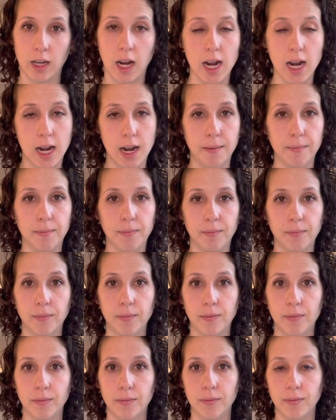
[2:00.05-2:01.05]
time,
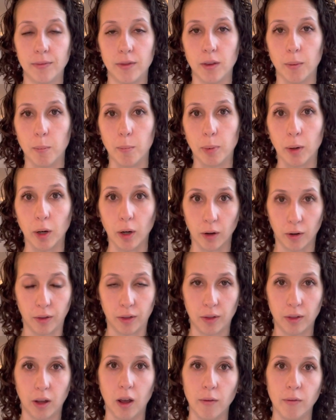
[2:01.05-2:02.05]
the
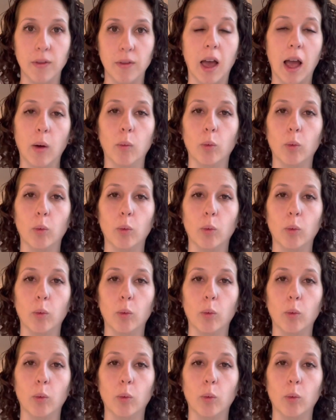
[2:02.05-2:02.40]
birth of that